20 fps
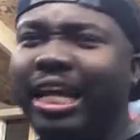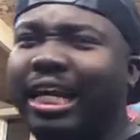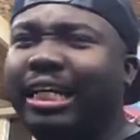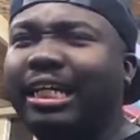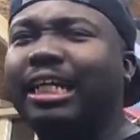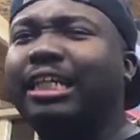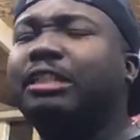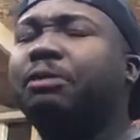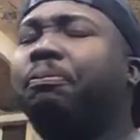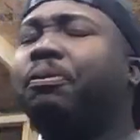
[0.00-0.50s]
He
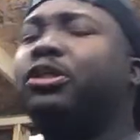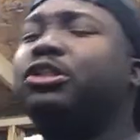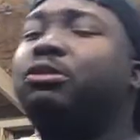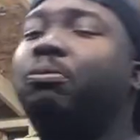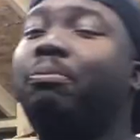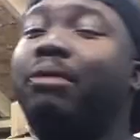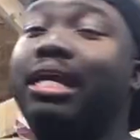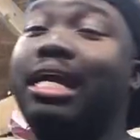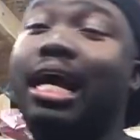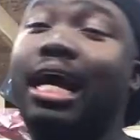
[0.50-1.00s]
does a bunch of
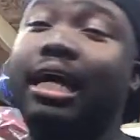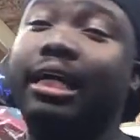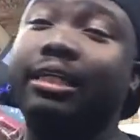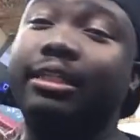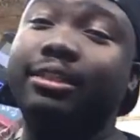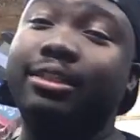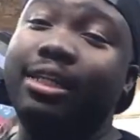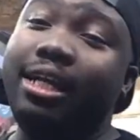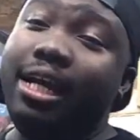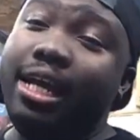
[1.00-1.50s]

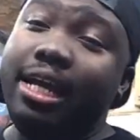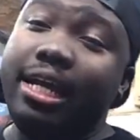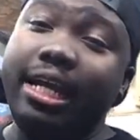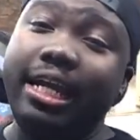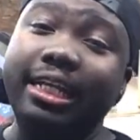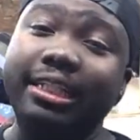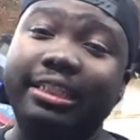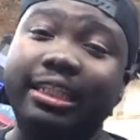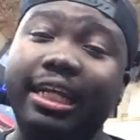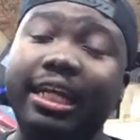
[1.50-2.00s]
Miatas.
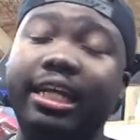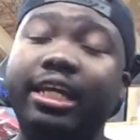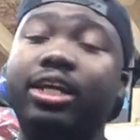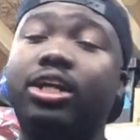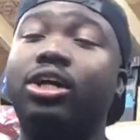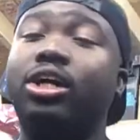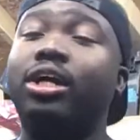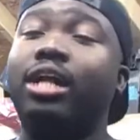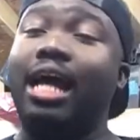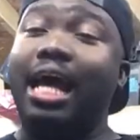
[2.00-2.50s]
Is he any
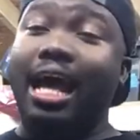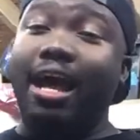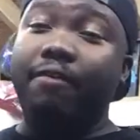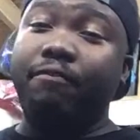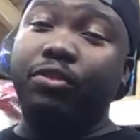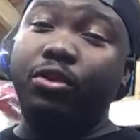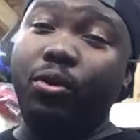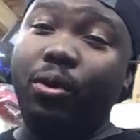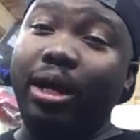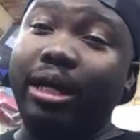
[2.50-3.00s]
good? I have
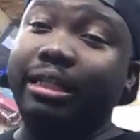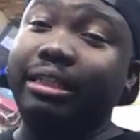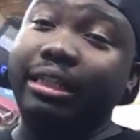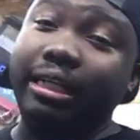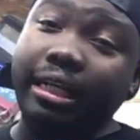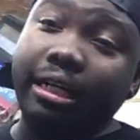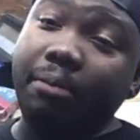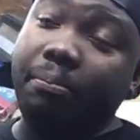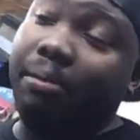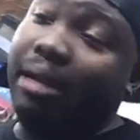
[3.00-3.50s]
no
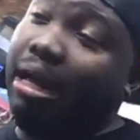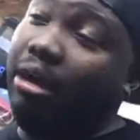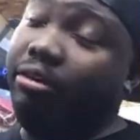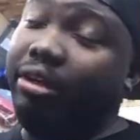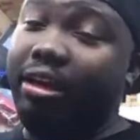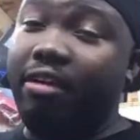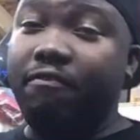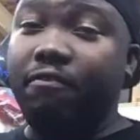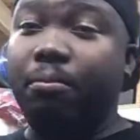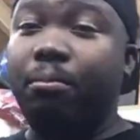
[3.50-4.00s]
idea, but I'll
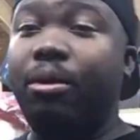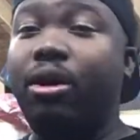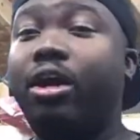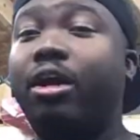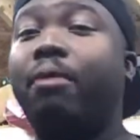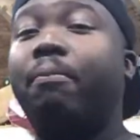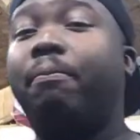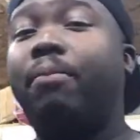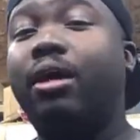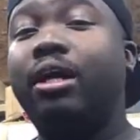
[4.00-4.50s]
give him
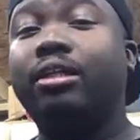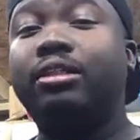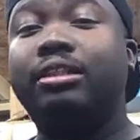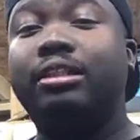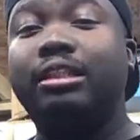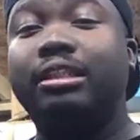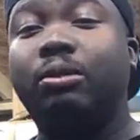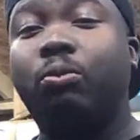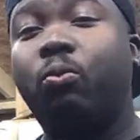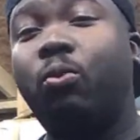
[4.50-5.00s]
$100
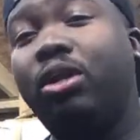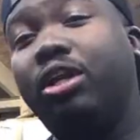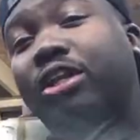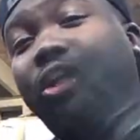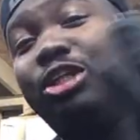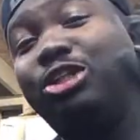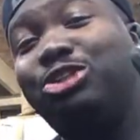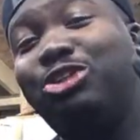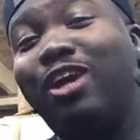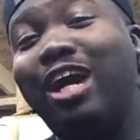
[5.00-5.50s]
because I'm willing to
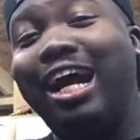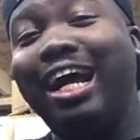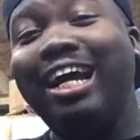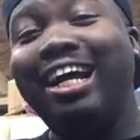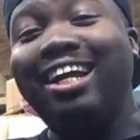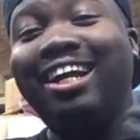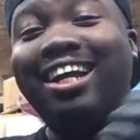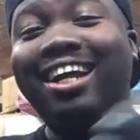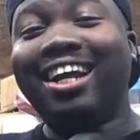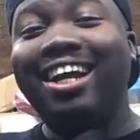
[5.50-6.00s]
try
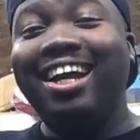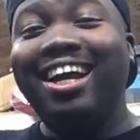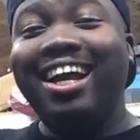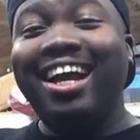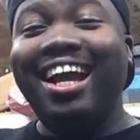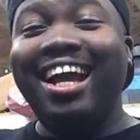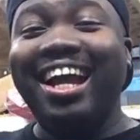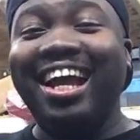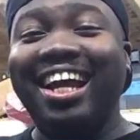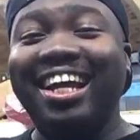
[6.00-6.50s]
it.
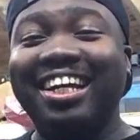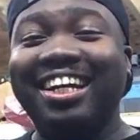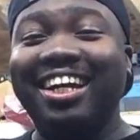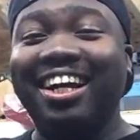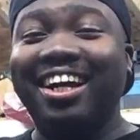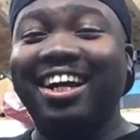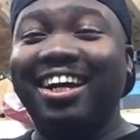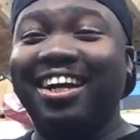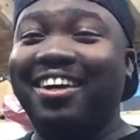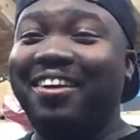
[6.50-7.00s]
And
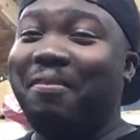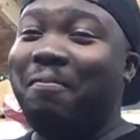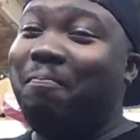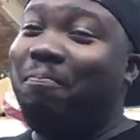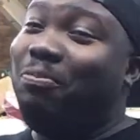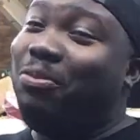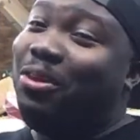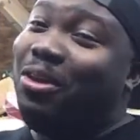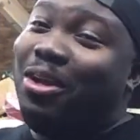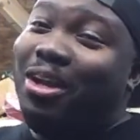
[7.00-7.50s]

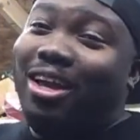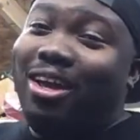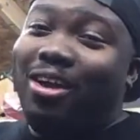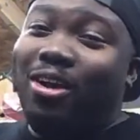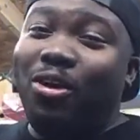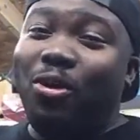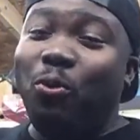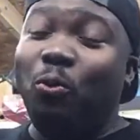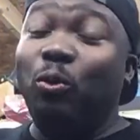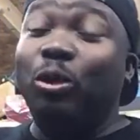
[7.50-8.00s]

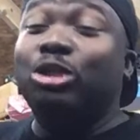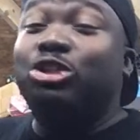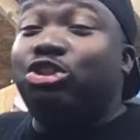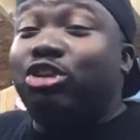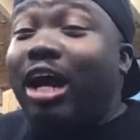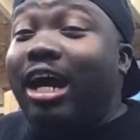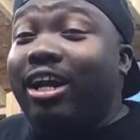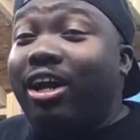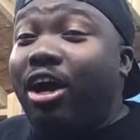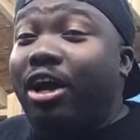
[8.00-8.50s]
we'll
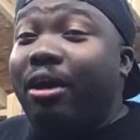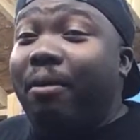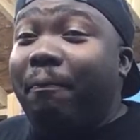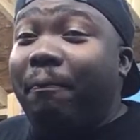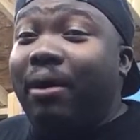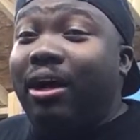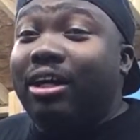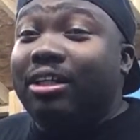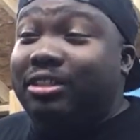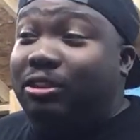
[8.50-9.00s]
try the
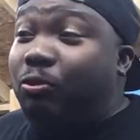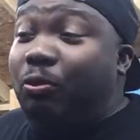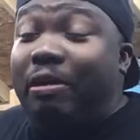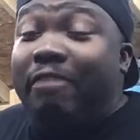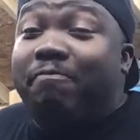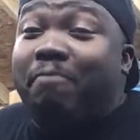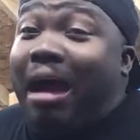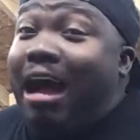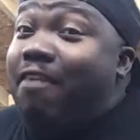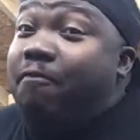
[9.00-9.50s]

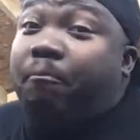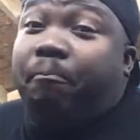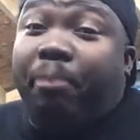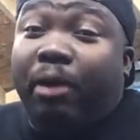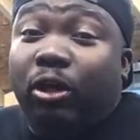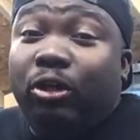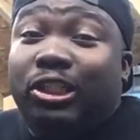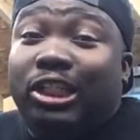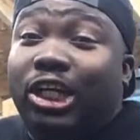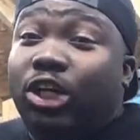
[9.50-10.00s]
$100. I've
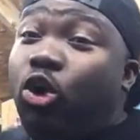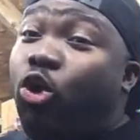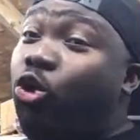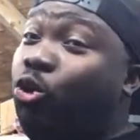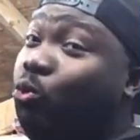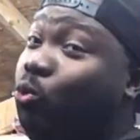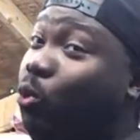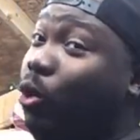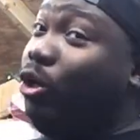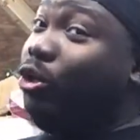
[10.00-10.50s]
burnt it
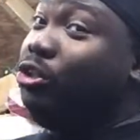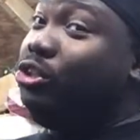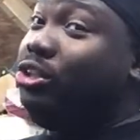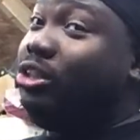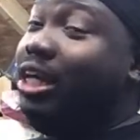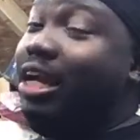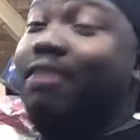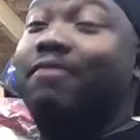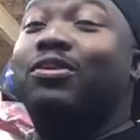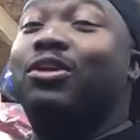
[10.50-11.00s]
on worse,
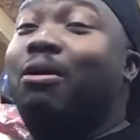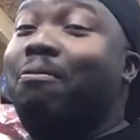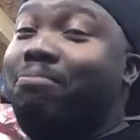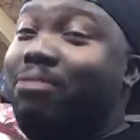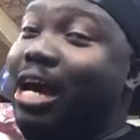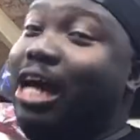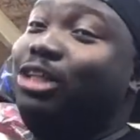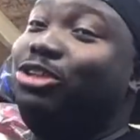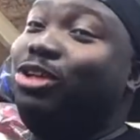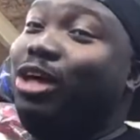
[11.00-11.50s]
even though I'm
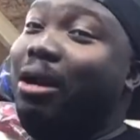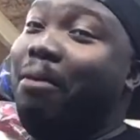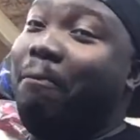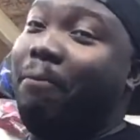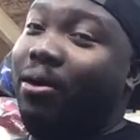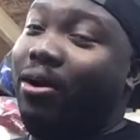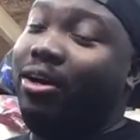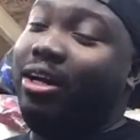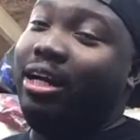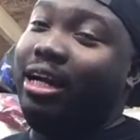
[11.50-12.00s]
not trying to
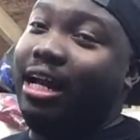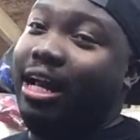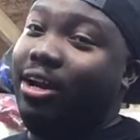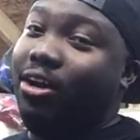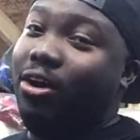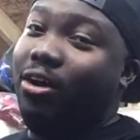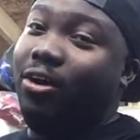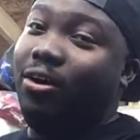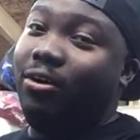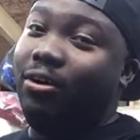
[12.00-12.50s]
burn it at
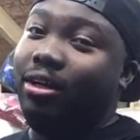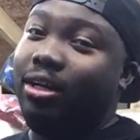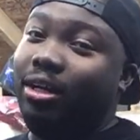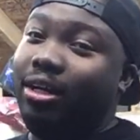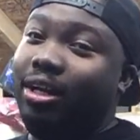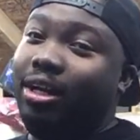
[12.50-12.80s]
all.